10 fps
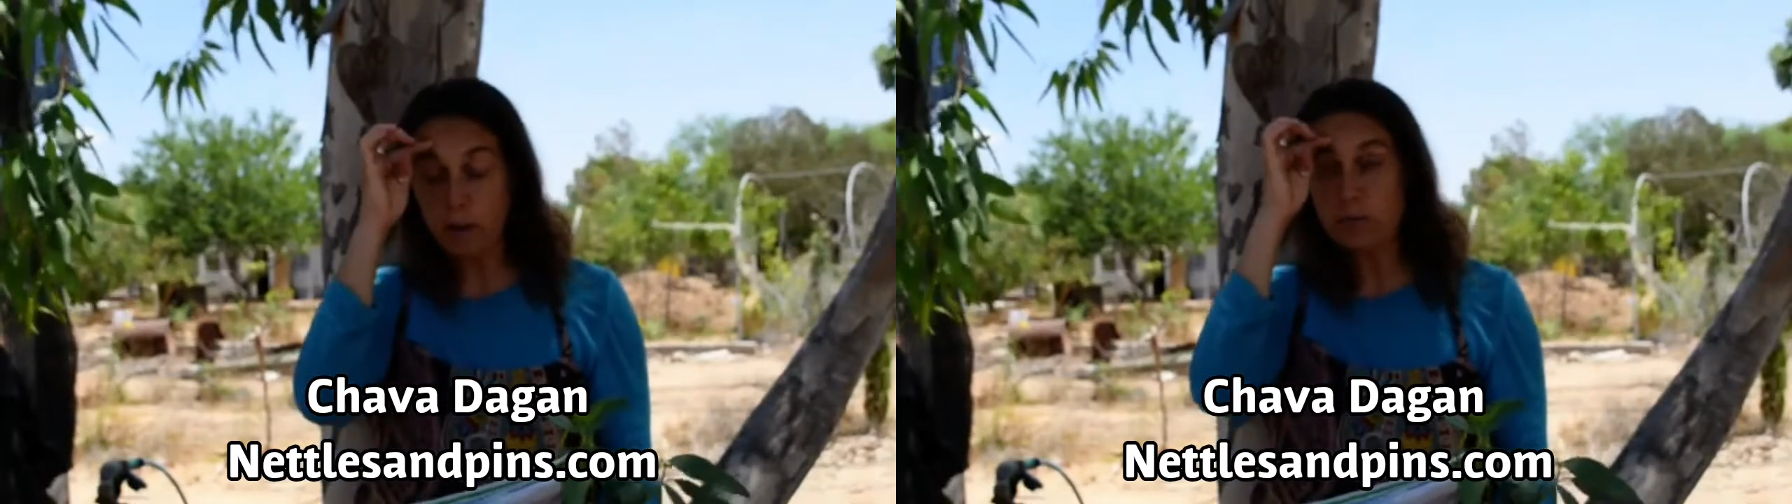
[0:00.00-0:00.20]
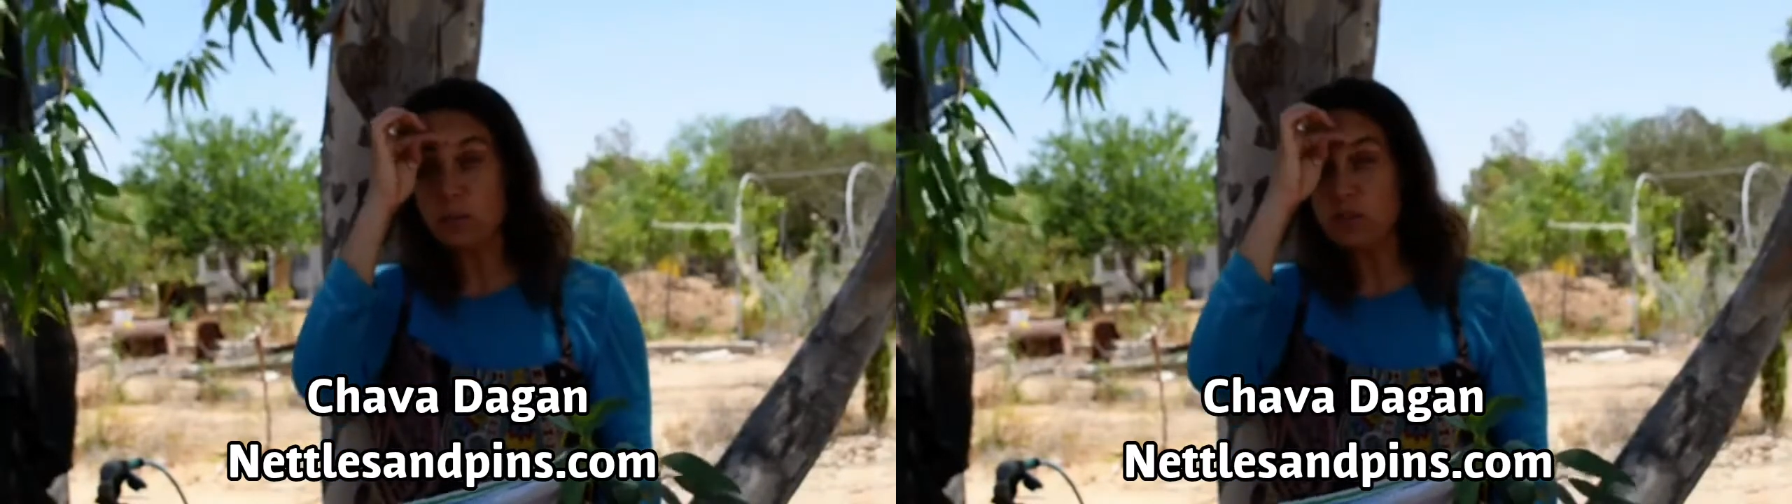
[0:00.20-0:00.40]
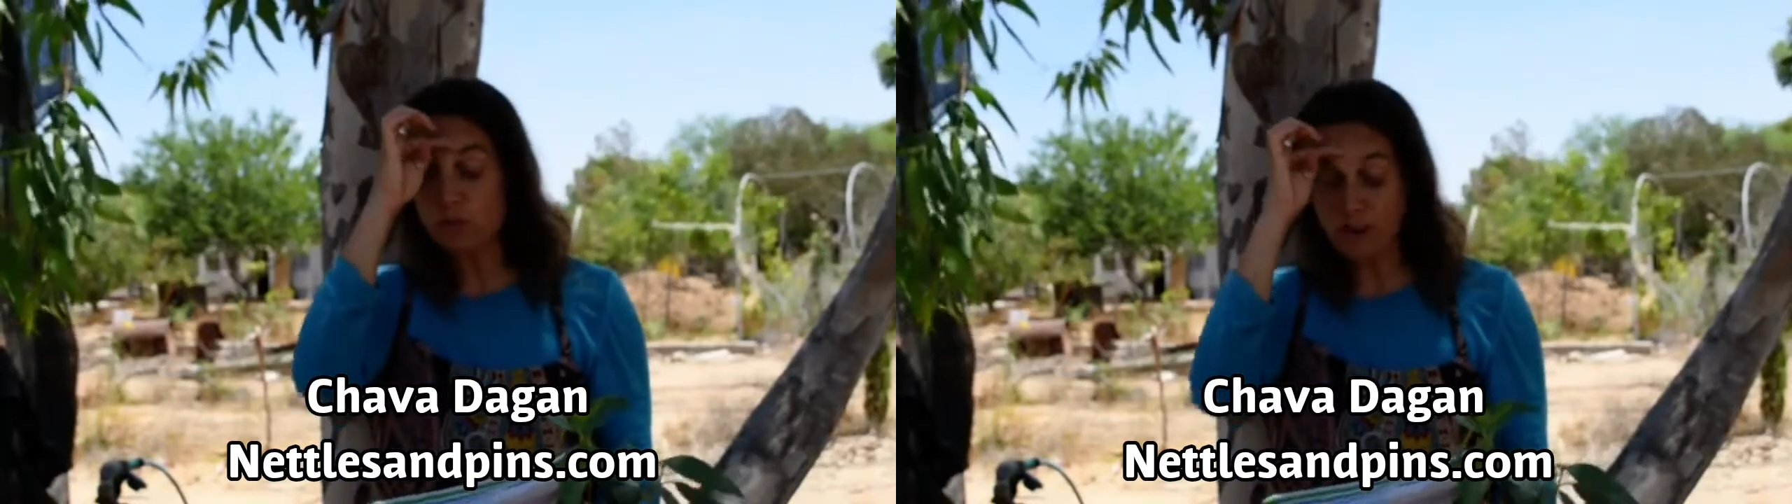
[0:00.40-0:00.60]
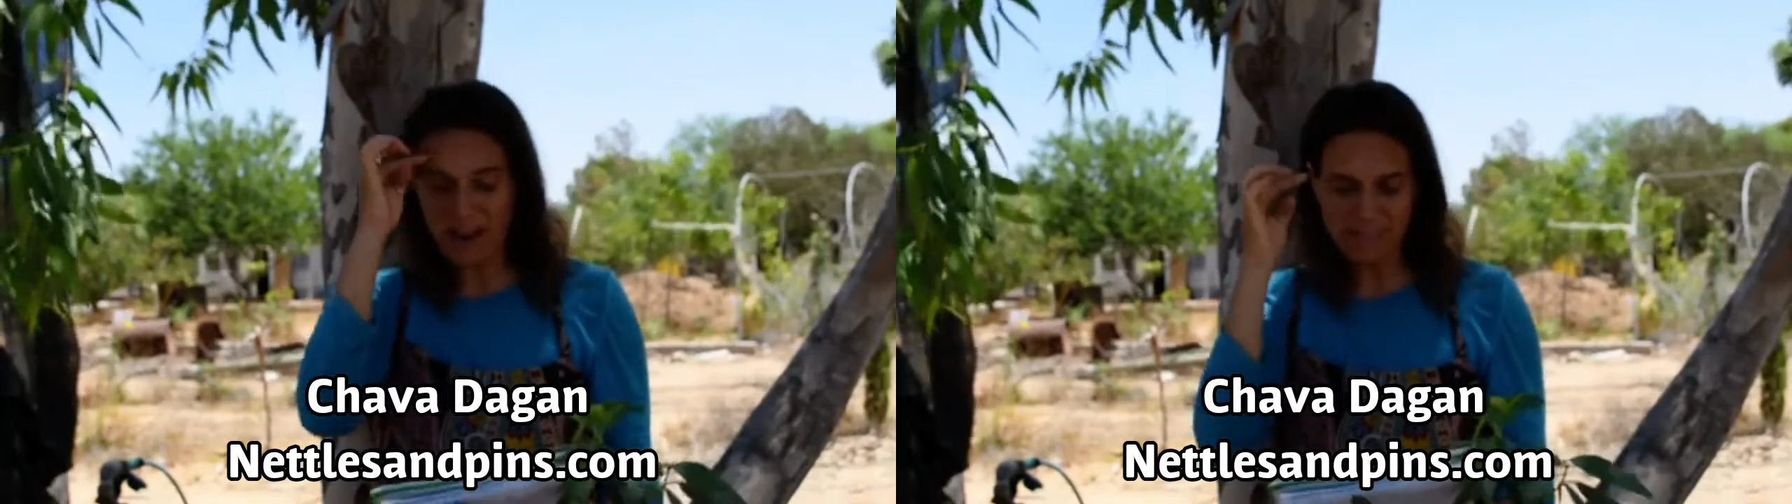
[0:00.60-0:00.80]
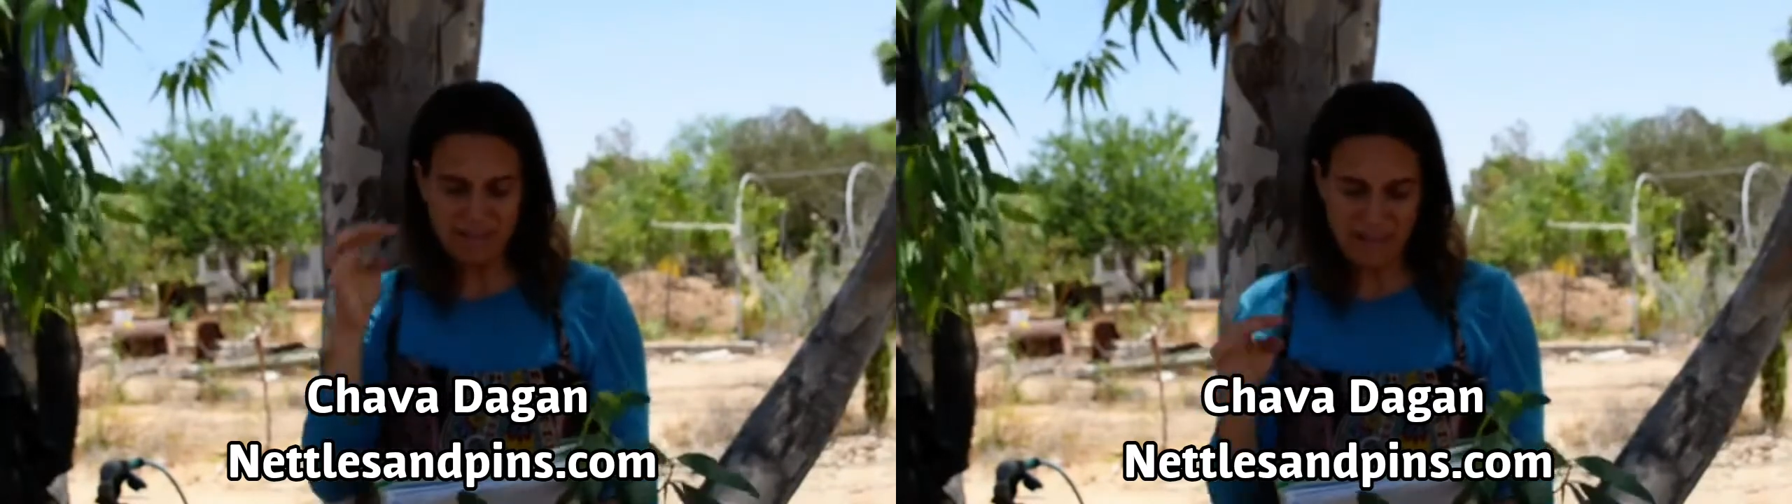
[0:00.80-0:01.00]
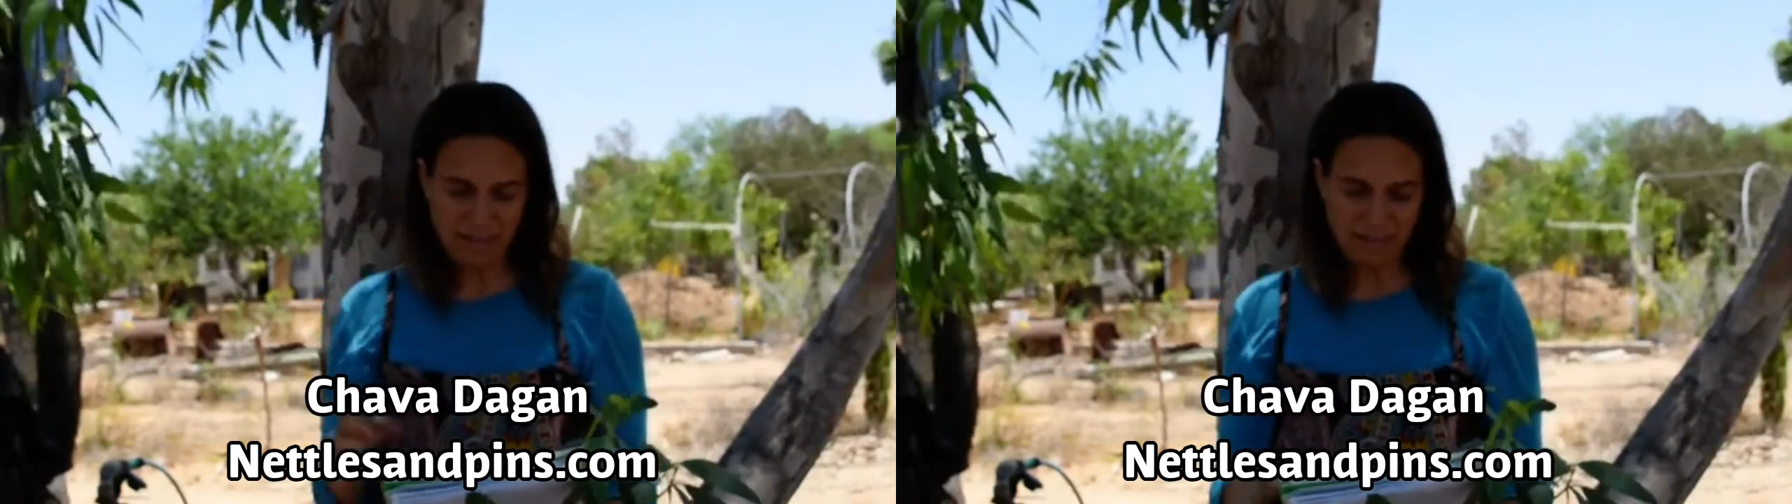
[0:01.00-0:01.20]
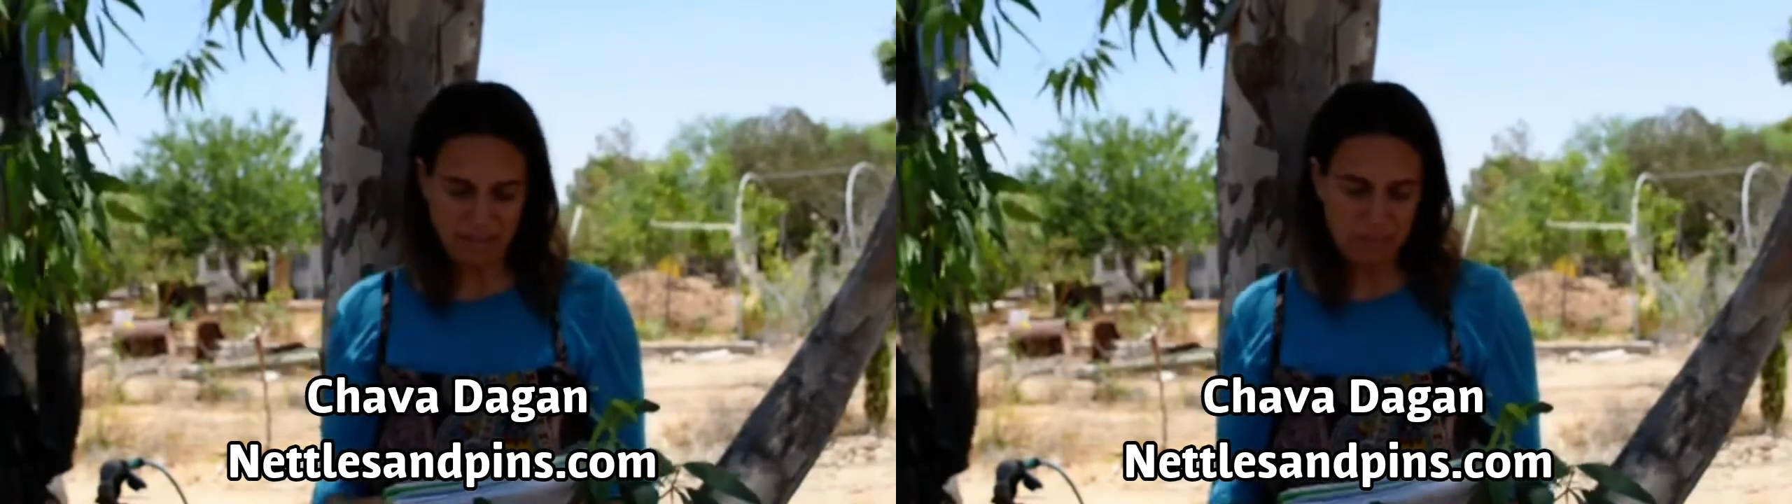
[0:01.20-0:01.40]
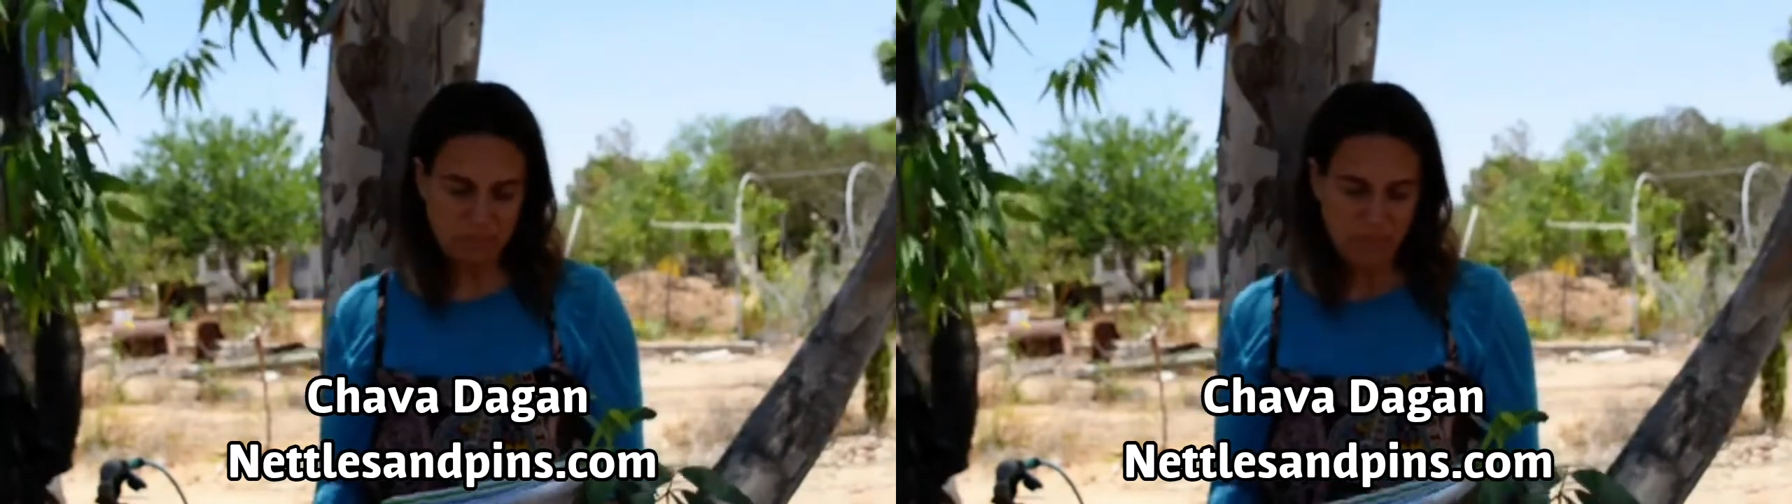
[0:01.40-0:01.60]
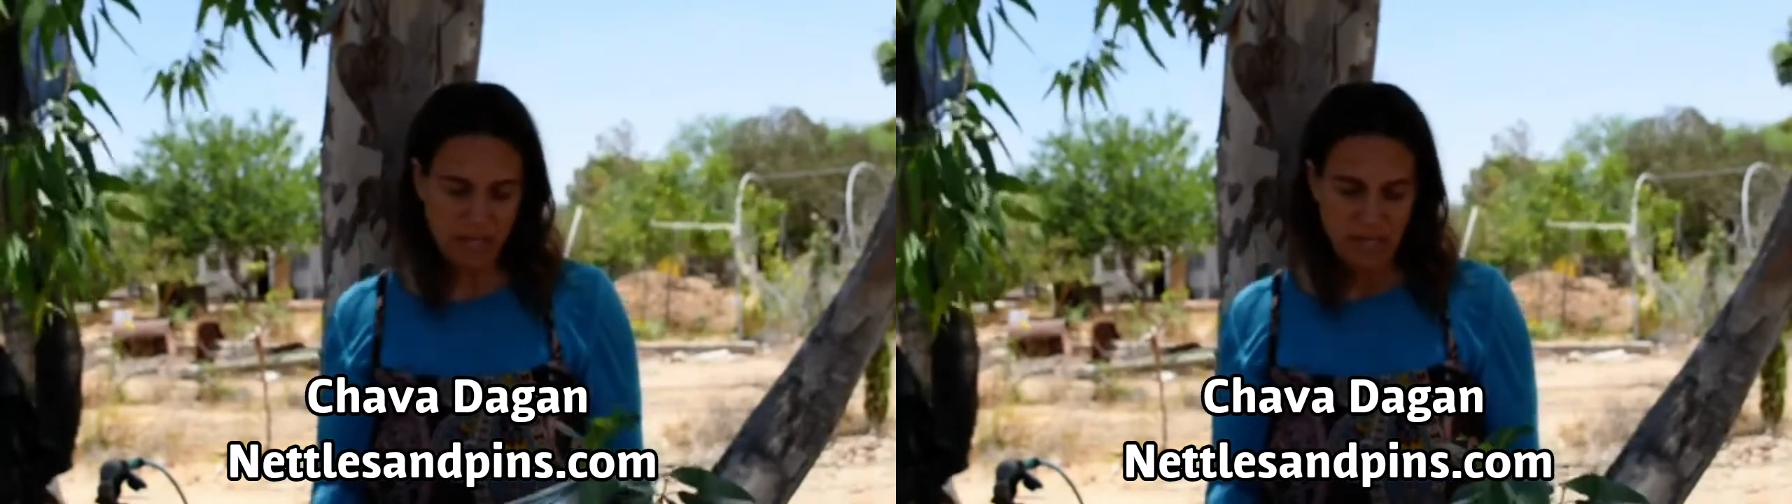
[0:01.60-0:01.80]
helps with dry skin.